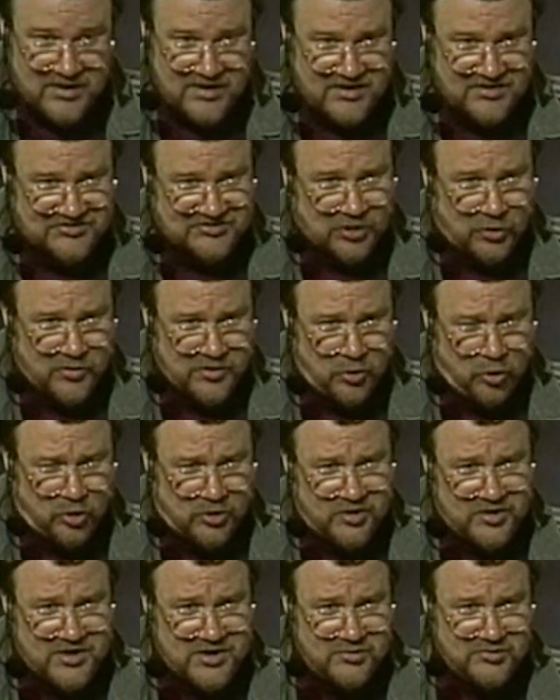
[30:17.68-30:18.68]
So in
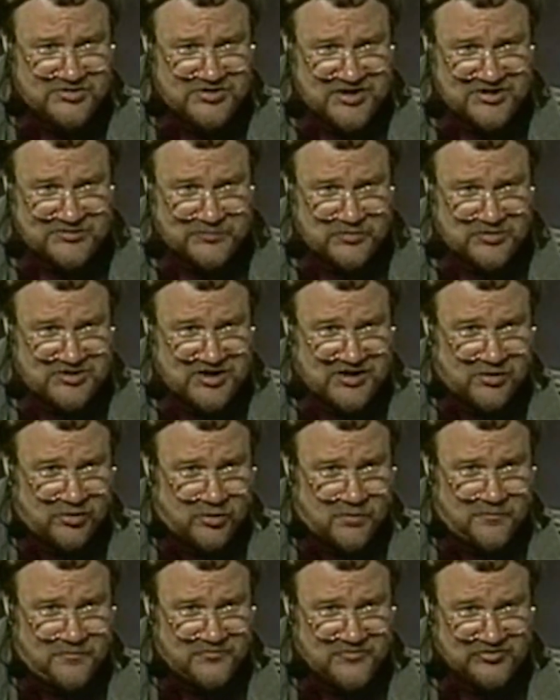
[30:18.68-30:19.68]
order to use this
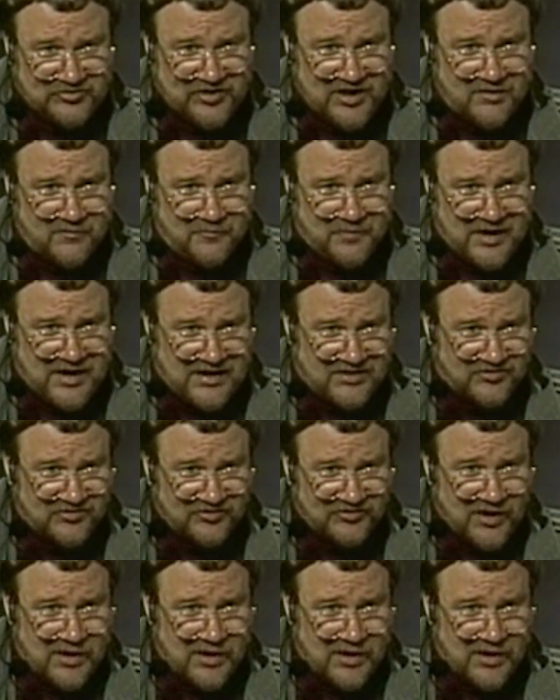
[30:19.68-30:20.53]
particular set of boxes,